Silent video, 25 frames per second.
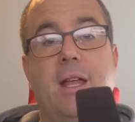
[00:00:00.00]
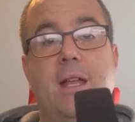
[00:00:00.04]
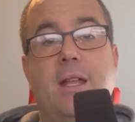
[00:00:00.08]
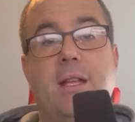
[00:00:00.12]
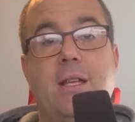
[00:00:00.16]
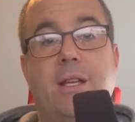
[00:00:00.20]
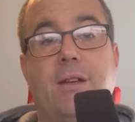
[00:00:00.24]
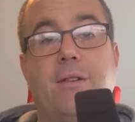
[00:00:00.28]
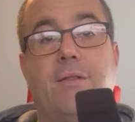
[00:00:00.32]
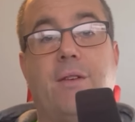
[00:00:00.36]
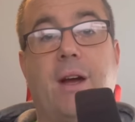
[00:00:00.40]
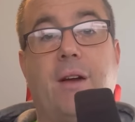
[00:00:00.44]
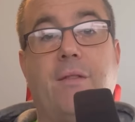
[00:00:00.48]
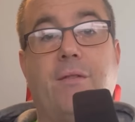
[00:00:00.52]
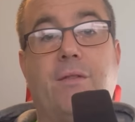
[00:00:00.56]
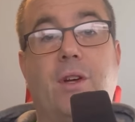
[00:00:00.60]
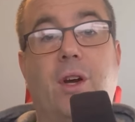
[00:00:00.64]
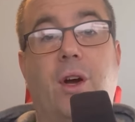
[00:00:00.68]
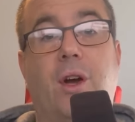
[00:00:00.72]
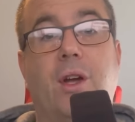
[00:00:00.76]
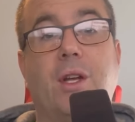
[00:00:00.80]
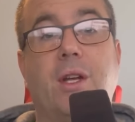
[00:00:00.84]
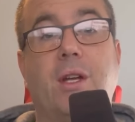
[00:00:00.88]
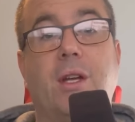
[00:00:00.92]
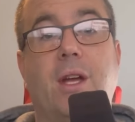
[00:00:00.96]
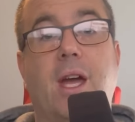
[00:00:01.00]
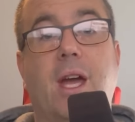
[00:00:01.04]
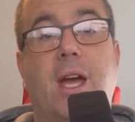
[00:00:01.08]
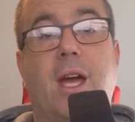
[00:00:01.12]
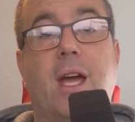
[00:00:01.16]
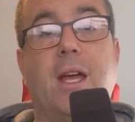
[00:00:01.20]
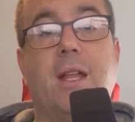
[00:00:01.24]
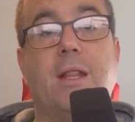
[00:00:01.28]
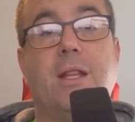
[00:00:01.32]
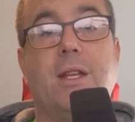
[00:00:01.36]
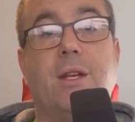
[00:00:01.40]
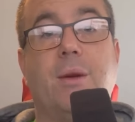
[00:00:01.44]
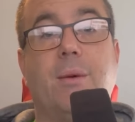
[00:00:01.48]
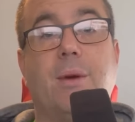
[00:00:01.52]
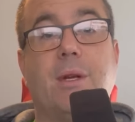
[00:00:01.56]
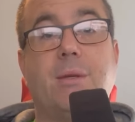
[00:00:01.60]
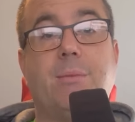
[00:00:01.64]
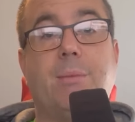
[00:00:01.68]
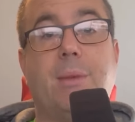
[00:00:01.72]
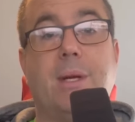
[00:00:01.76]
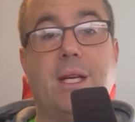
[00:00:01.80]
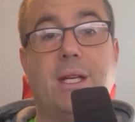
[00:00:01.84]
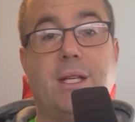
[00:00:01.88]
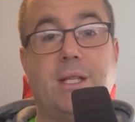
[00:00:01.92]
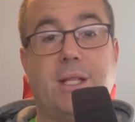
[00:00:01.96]
you have got the
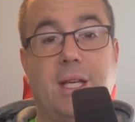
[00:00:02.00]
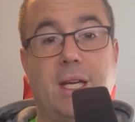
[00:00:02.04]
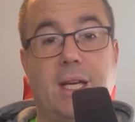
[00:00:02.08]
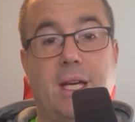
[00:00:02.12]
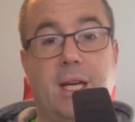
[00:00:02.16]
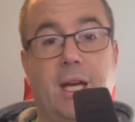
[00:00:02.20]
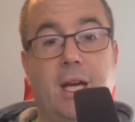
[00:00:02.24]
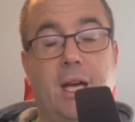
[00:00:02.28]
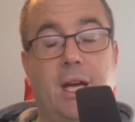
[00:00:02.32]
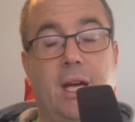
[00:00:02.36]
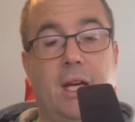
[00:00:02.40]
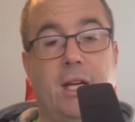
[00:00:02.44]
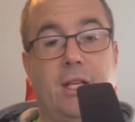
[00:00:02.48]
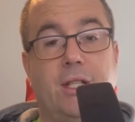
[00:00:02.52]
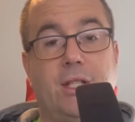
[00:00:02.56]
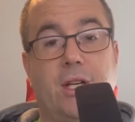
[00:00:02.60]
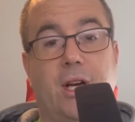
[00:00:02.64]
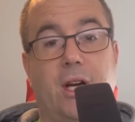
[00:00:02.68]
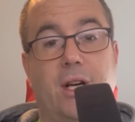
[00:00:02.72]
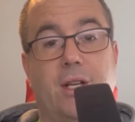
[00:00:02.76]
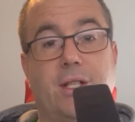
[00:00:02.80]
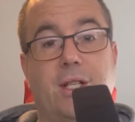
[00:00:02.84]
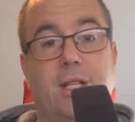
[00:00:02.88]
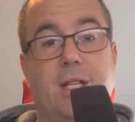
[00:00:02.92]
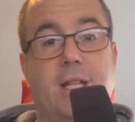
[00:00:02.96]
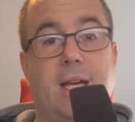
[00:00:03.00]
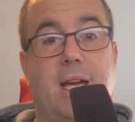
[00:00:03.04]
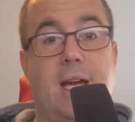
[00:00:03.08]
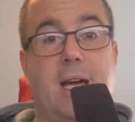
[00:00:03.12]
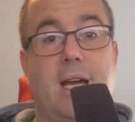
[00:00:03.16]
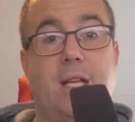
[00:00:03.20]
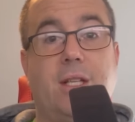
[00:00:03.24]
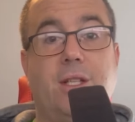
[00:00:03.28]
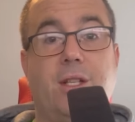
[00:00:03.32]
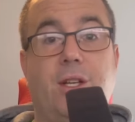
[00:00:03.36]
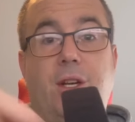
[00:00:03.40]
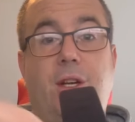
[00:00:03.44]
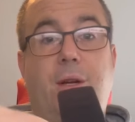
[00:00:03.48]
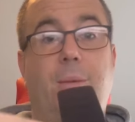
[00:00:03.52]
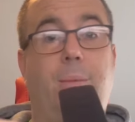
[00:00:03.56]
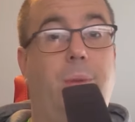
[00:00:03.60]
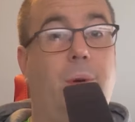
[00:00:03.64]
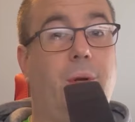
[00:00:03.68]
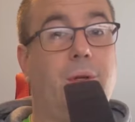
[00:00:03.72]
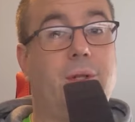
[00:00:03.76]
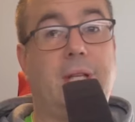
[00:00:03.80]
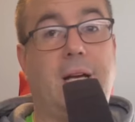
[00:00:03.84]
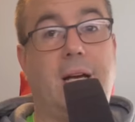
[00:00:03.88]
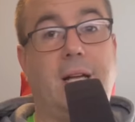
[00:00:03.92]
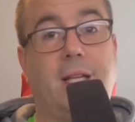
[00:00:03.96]
USB-C charger there, so you can
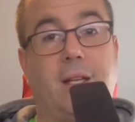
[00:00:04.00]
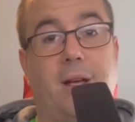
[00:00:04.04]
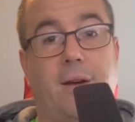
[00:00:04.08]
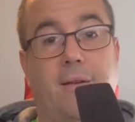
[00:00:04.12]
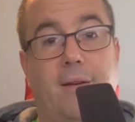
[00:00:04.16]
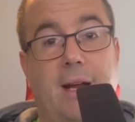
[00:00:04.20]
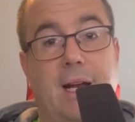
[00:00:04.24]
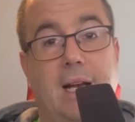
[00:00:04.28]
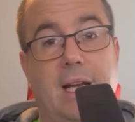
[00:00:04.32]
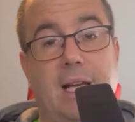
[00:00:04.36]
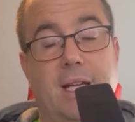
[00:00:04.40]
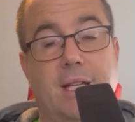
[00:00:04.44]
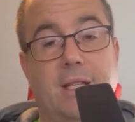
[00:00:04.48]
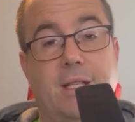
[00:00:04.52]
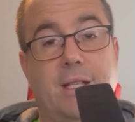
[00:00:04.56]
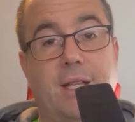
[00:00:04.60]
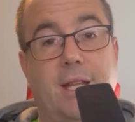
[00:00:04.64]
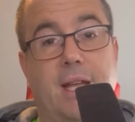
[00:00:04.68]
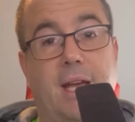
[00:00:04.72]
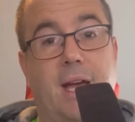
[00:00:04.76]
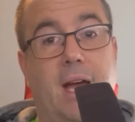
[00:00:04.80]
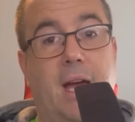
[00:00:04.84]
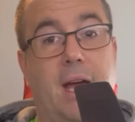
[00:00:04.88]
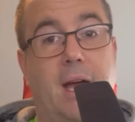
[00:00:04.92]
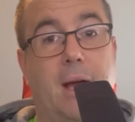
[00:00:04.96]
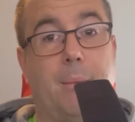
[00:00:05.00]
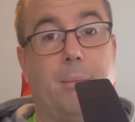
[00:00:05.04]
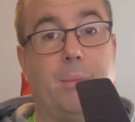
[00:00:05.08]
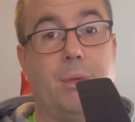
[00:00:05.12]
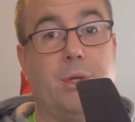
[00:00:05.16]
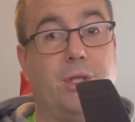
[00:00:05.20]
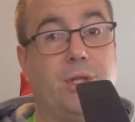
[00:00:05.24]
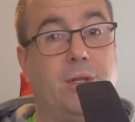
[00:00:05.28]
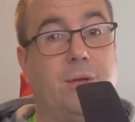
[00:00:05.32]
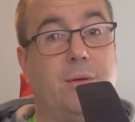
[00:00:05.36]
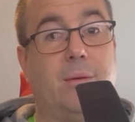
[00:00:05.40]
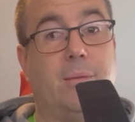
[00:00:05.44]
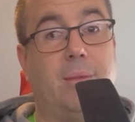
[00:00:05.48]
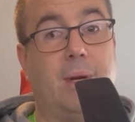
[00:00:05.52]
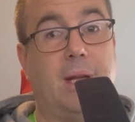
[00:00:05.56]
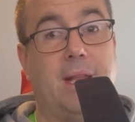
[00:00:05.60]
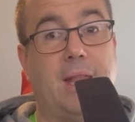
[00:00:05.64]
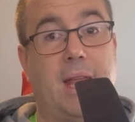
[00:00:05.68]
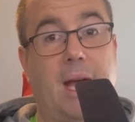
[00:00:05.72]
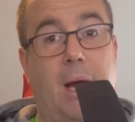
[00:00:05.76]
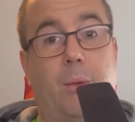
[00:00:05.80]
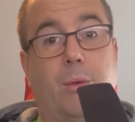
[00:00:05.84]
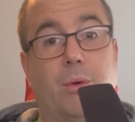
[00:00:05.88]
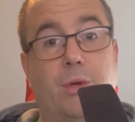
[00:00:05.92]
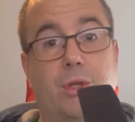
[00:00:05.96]
plug that directly into there, and presumably
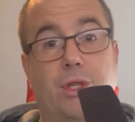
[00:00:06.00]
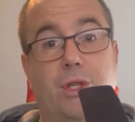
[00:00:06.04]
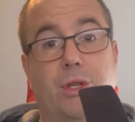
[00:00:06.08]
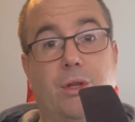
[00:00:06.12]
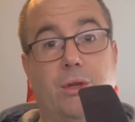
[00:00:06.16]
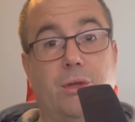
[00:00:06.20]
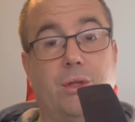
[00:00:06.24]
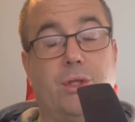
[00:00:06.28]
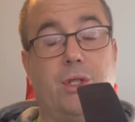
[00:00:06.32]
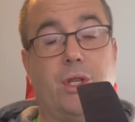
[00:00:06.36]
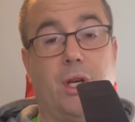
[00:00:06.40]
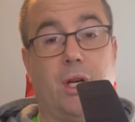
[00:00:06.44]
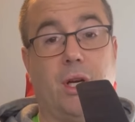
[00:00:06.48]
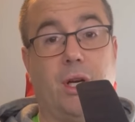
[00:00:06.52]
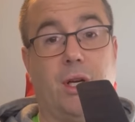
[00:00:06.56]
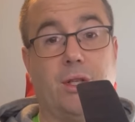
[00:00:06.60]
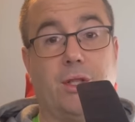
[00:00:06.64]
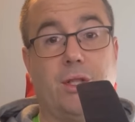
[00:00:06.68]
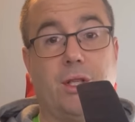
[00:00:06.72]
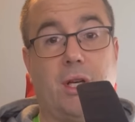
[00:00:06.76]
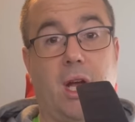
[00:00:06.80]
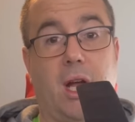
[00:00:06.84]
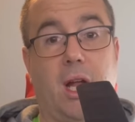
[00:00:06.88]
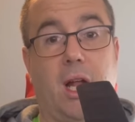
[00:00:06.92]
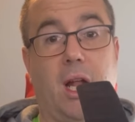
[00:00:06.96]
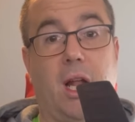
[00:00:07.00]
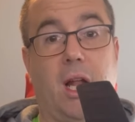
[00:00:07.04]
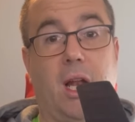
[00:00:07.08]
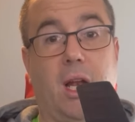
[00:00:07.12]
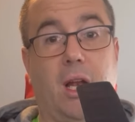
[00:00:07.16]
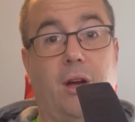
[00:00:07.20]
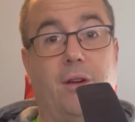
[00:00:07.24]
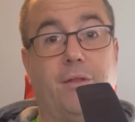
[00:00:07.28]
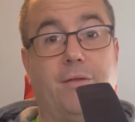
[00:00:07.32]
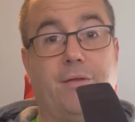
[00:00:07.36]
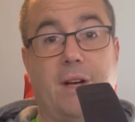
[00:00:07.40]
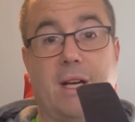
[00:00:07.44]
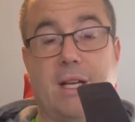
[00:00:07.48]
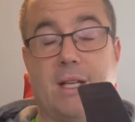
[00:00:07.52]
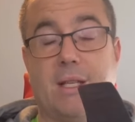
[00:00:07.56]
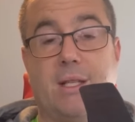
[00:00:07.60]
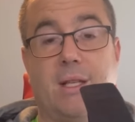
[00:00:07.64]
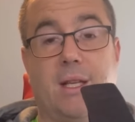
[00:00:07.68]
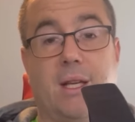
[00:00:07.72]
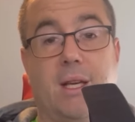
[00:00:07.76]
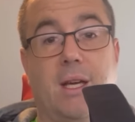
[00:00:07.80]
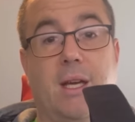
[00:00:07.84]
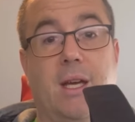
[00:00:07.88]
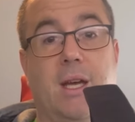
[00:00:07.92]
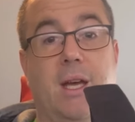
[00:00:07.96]
that will charge a lot
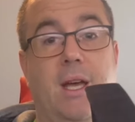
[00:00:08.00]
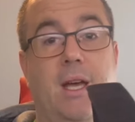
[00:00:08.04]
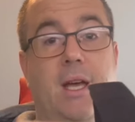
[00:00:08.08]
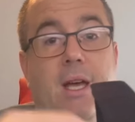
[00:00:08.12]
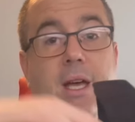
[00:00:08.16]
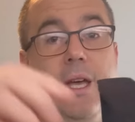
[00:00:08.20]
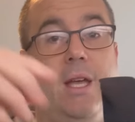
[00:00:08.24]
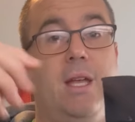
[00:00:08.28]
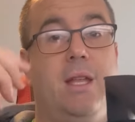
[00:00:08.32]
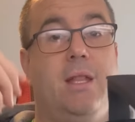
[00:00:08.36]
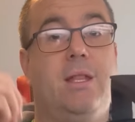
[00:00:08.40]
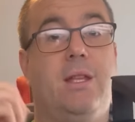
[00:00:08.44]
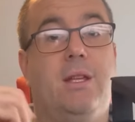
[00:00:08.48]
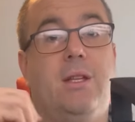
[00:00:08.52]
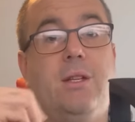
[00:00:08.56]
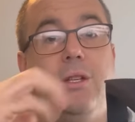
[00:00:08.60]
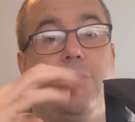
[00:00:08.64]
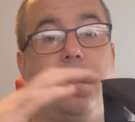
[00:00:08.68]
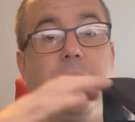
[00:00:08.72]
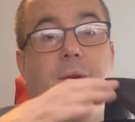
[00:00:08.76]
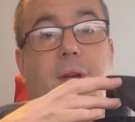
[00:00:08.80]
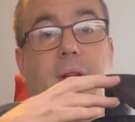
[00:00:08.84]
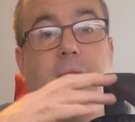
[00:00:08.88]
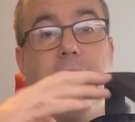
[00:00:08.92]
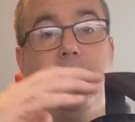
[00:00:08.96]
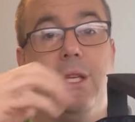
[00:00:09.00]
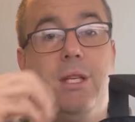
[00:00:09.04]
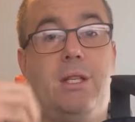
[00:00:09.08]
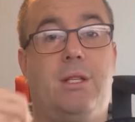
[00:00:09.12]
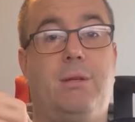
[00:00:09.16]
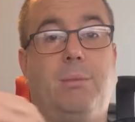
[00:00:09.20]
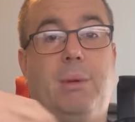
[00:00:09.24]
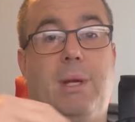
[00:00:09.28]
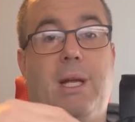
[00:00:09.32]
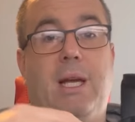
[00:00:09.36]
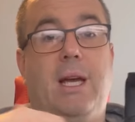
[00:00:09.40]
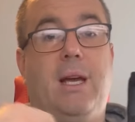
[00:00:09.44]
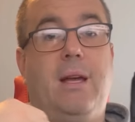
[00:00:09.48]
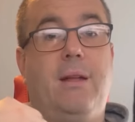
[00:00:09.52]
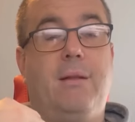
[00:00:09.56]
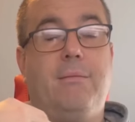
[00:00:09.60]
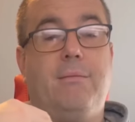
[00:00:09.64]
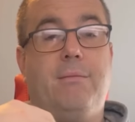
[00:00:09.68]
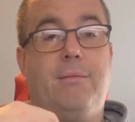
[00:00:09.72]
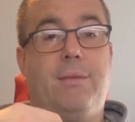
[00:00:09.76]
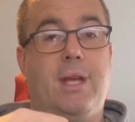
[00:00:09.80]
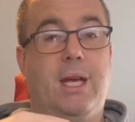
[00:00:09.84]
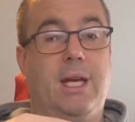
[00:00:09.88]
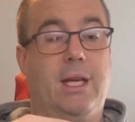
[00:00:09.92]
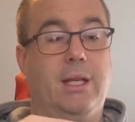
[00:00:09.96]
faster than doing this split
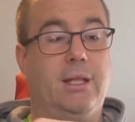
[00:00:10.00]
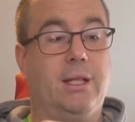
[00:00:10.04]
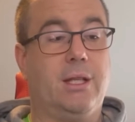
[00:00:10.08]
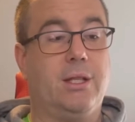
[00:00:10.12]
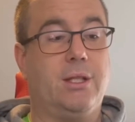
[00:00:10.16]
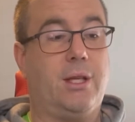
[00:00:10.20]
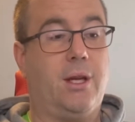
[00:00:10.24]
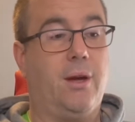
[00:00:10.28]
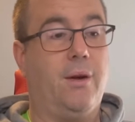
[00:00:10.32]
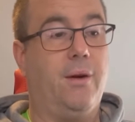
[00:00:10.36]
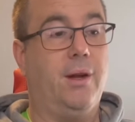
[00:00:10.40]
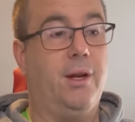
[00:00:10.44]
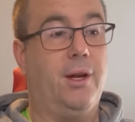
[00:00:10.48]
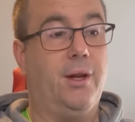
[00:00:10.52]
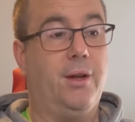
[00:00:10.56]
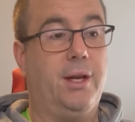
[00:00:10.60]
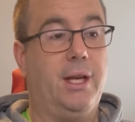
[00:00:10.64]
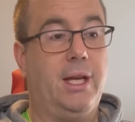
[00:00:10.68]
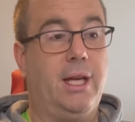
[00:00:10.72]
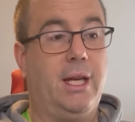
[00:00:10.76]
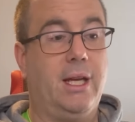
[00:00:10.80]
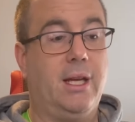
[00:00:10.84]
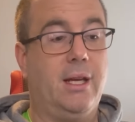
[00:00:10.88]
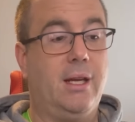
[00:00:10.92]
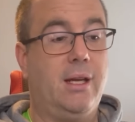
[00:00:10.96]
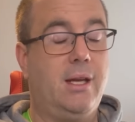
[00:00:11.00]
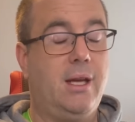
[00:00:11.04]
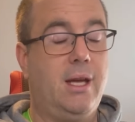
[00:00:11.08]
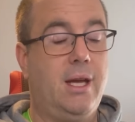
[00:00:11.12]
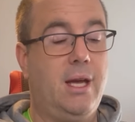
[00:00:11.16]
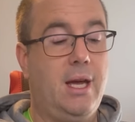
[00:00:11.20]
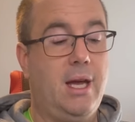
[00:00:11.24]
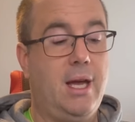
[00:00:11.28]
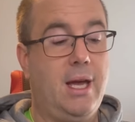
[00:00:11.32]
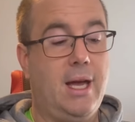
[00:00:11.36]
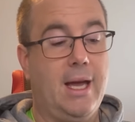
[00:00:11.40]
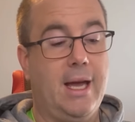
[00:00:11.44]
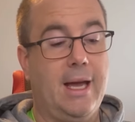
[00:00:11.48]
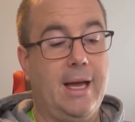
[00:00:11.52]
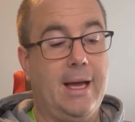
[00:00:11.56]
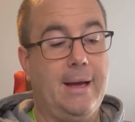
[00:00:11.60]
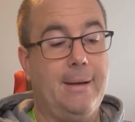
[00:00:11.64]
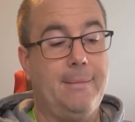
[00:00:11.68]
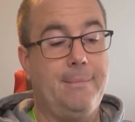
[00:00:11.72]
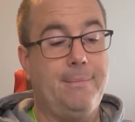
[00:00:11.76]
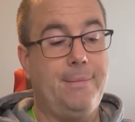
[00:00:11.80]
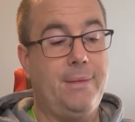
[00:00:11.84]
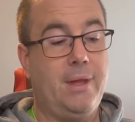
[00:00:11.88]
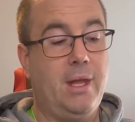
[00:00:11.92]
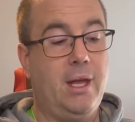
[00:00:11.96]
thing that's going on here.
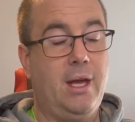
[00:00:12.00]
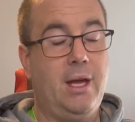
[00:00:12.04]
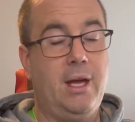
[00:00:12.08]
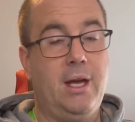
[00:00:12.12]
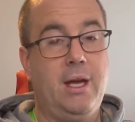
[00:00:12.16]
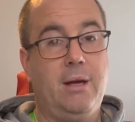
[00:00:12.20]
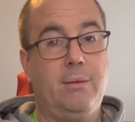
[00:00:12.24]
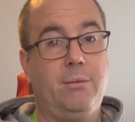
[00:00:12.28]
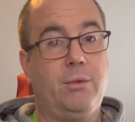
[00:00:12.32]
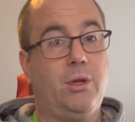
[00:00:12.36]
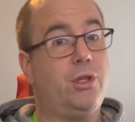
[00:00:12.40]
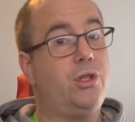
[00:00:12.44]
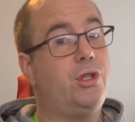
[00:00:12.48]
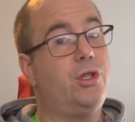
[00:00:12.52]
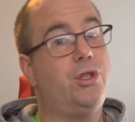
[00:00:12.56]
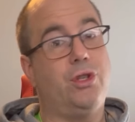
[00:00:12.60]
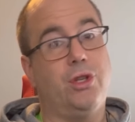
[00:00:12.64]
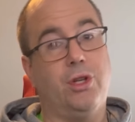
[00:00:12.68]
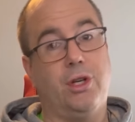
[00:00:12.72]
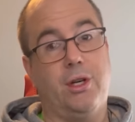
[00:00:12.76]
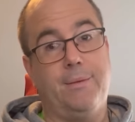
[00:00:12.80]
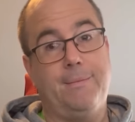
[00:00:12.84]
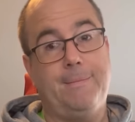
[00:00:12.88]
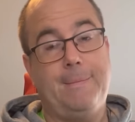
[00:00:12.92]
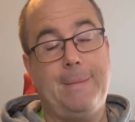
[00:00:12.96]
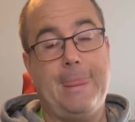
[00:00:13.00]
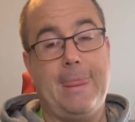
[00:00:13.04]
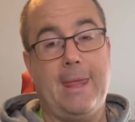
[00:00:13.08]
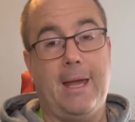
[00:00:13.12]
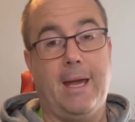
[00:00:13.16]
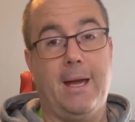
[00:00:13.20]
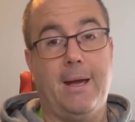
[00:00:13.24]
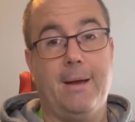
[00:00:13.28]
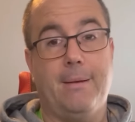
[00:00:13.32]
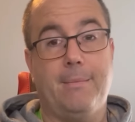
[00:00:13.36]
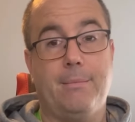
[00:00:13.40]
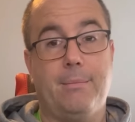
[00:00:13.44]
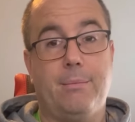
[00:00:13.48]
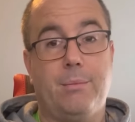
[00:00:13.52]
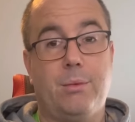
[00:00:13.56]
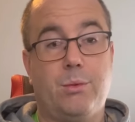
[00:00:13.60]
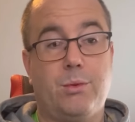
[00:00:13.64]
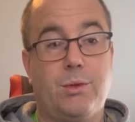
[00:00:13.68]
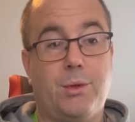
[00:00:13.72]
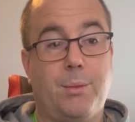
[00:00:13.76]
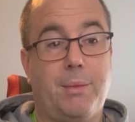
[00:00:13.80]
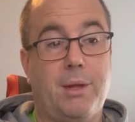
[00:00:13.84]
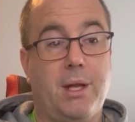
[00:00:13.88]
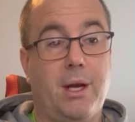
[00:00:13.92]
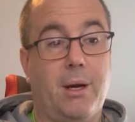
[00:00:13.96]
Not sure,
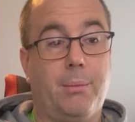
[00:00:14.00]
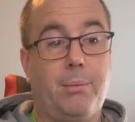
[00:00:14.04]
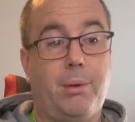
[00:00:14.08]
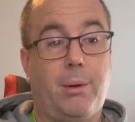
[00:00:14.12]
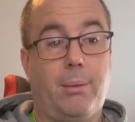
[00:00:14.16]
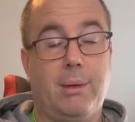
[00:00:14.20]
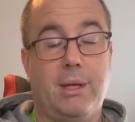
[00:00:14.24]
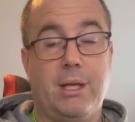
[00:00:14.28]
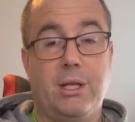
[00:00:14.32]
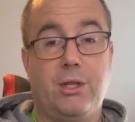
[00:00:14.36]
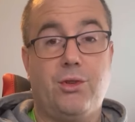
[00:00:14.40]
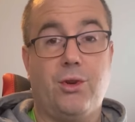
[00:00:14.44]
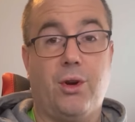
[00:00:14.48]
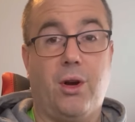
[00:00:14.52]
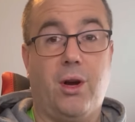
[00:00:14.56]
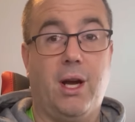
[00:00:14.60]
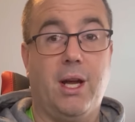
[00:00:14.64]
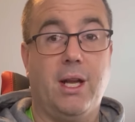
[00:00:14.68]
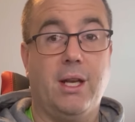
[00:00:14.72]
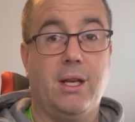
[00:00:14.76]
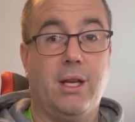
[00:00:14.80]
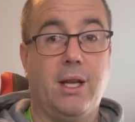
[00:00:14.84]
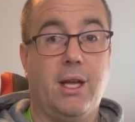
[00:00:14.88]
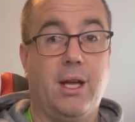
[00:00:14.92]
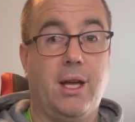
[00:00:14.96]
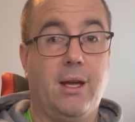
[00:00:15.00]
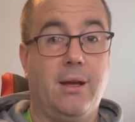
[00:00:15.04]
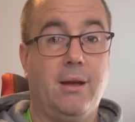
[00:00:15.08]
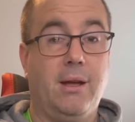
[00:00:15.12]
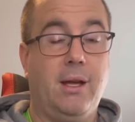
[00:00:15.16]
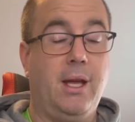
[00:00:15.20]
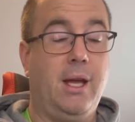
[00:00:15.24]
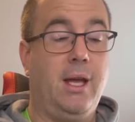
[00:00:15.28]
something I'll probably try and